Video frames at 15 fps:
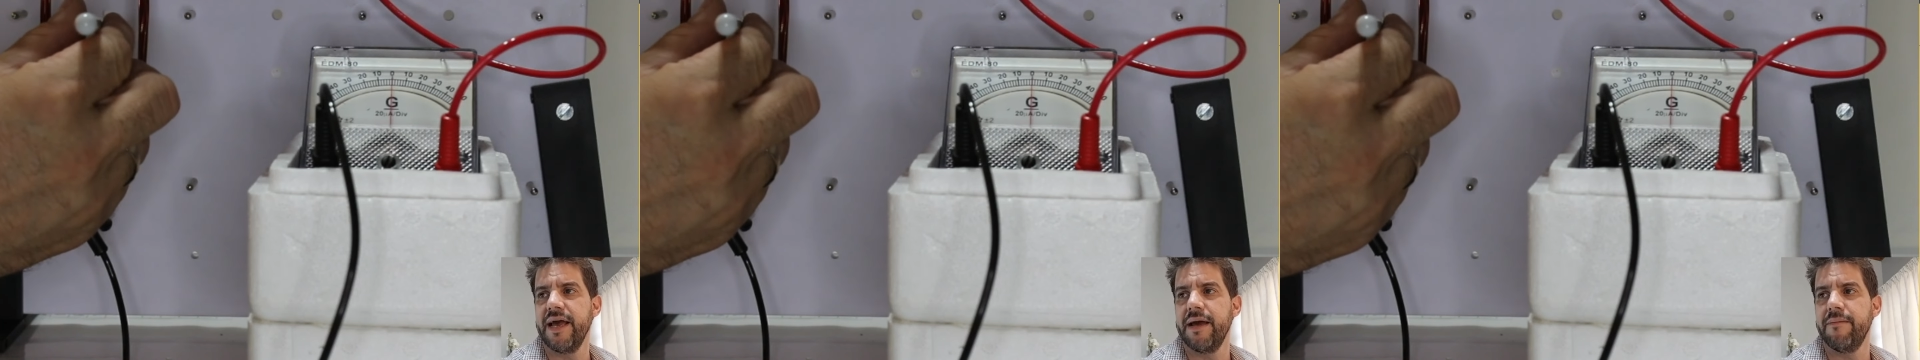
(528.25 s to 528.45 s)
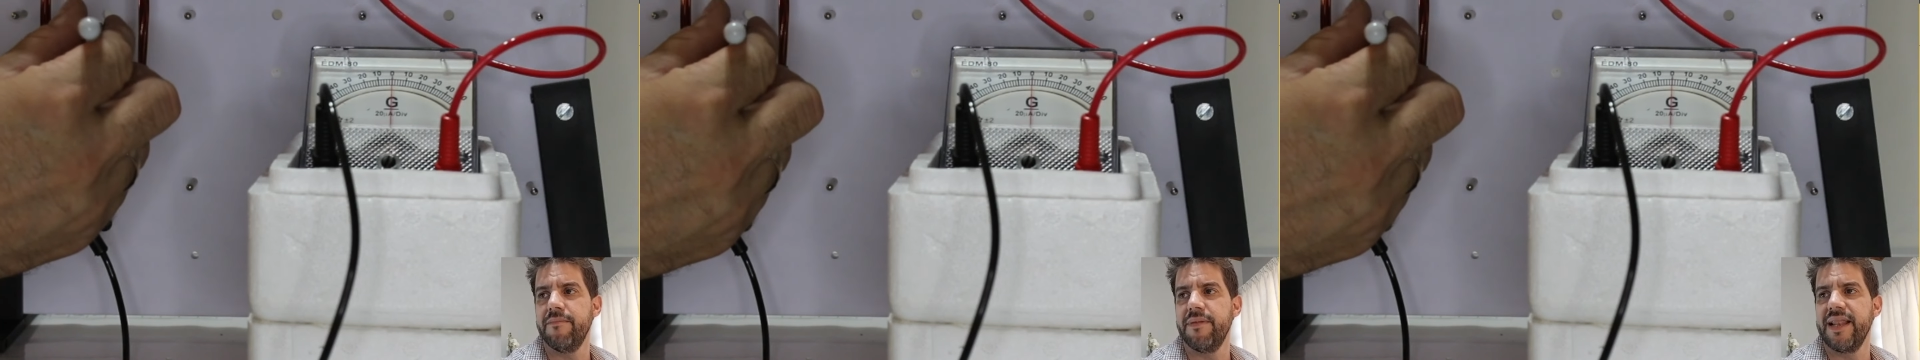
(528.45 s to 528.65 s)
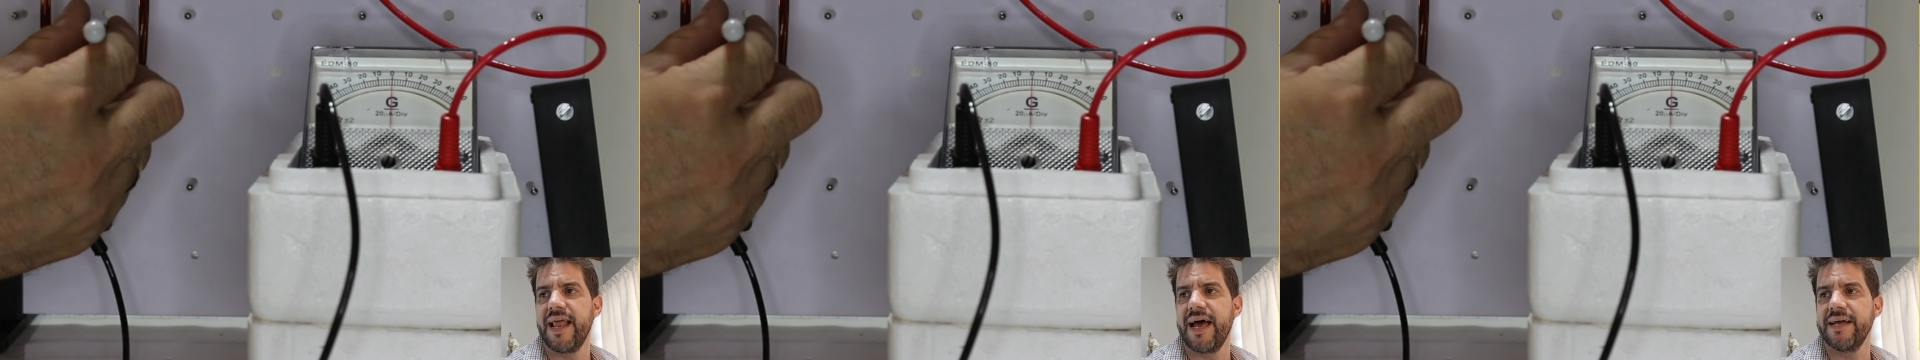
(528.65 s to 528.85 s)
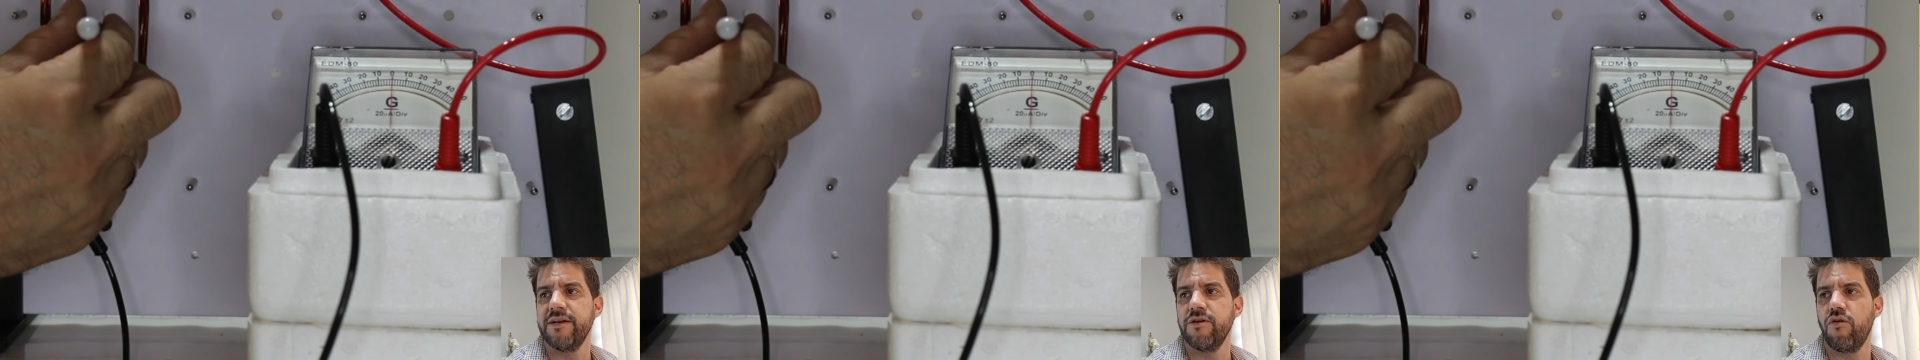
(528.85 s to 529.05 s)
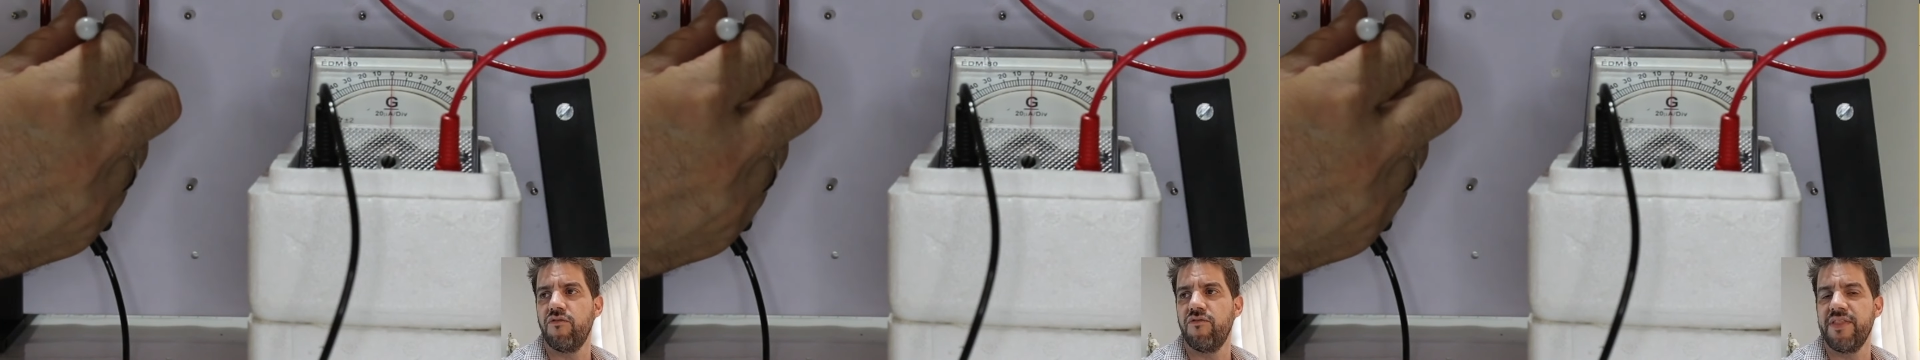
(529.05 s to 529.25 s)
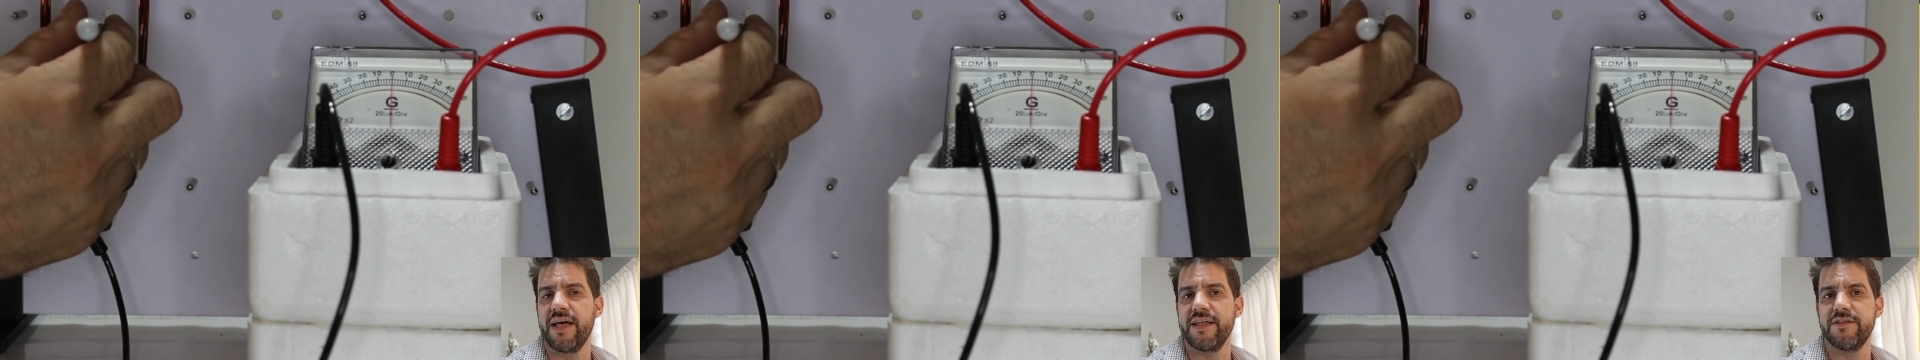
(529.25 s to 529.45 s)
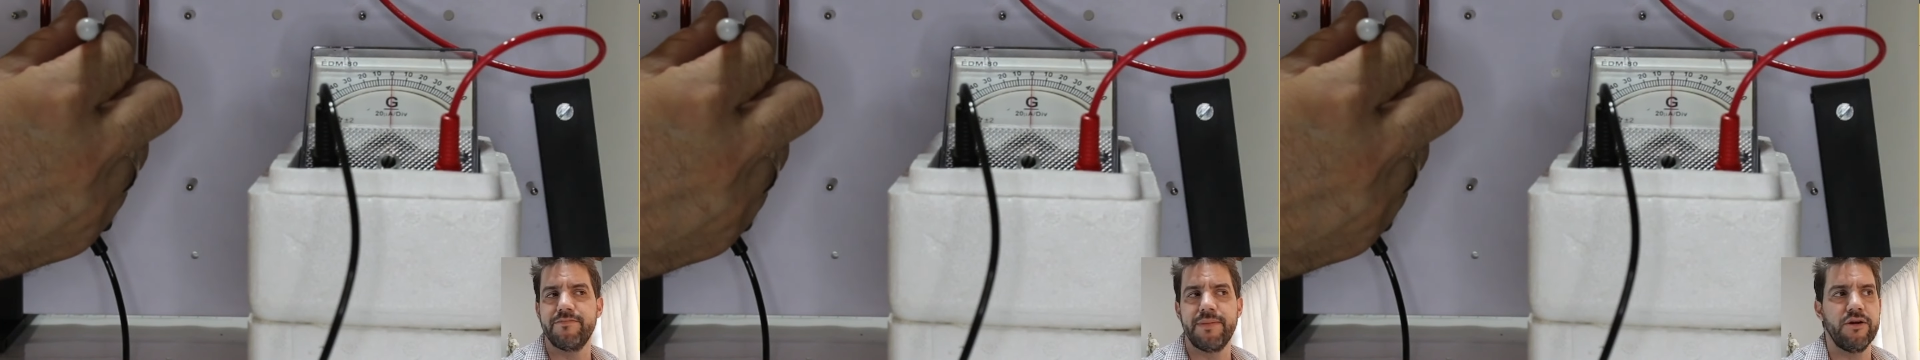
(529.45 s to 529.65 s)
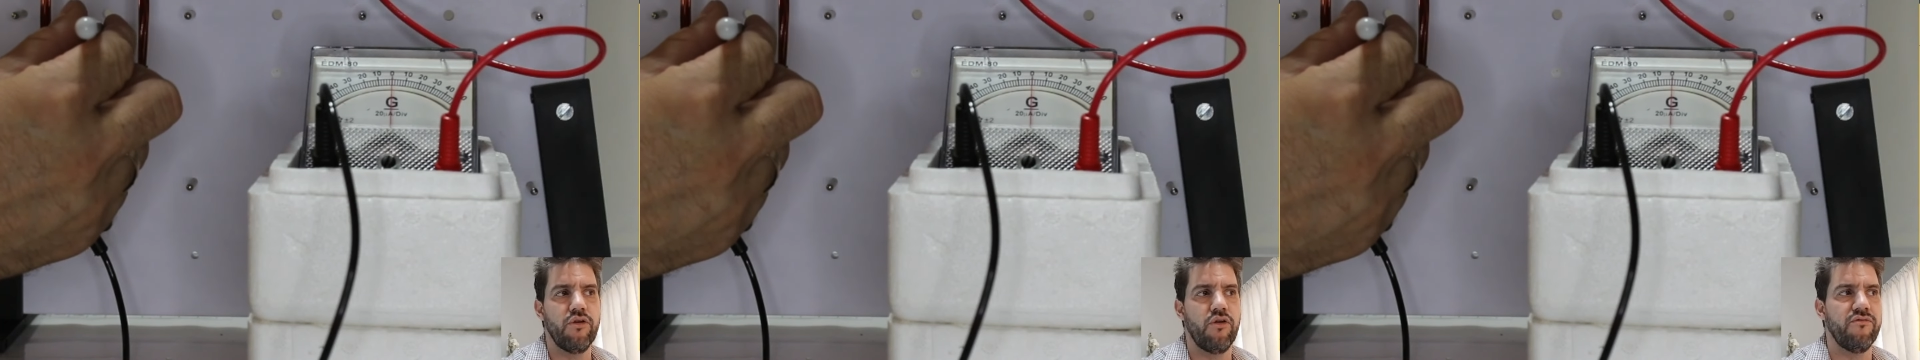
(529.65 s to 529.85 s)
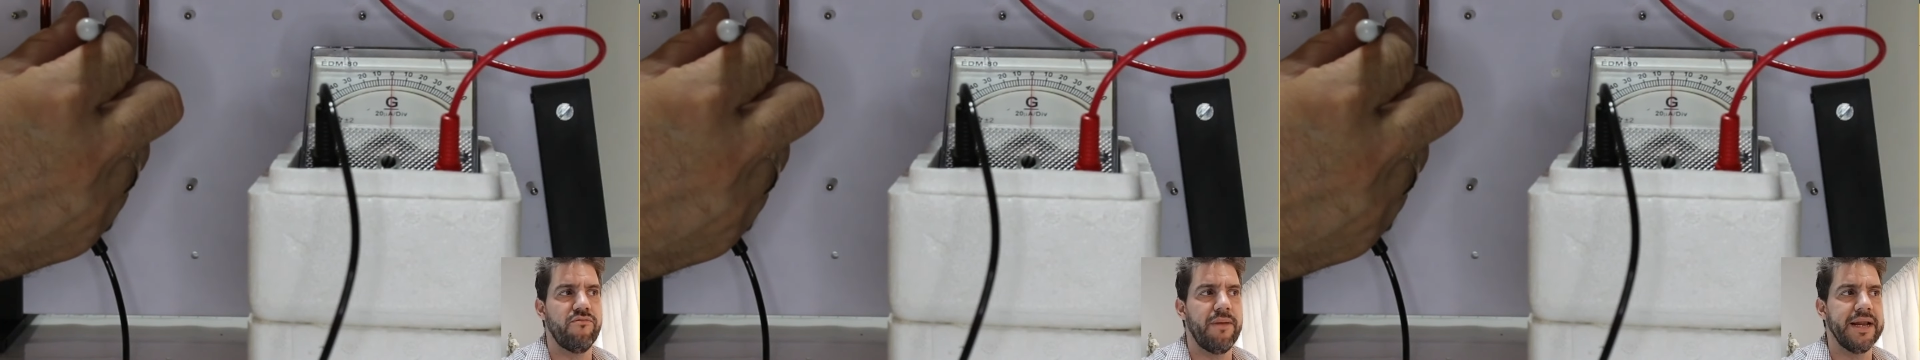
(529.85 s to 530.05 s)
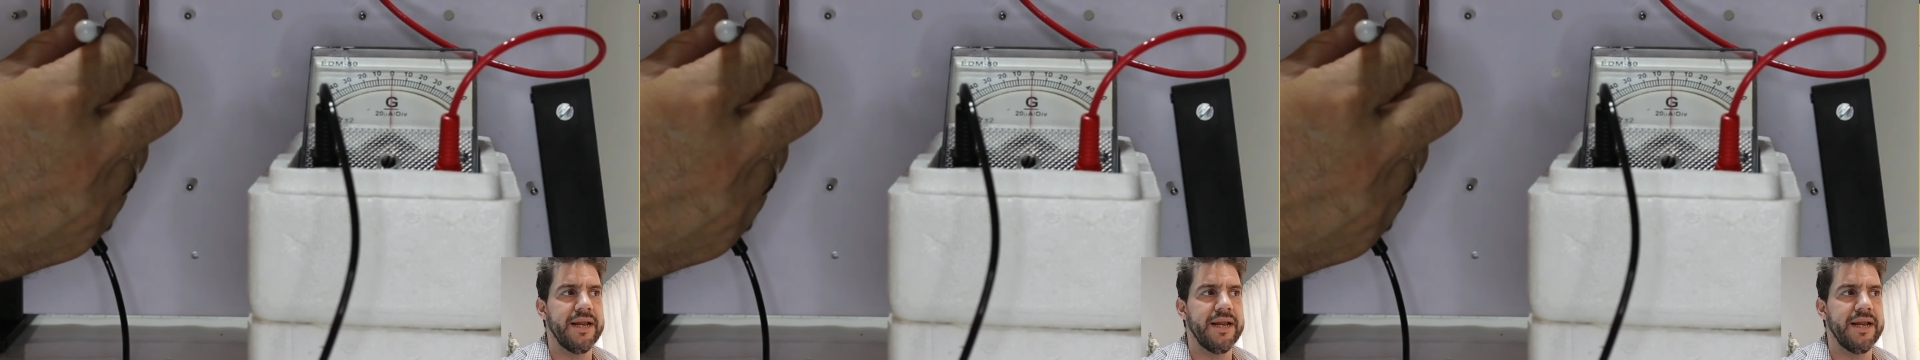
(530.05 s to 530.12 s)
line of that pen of mine.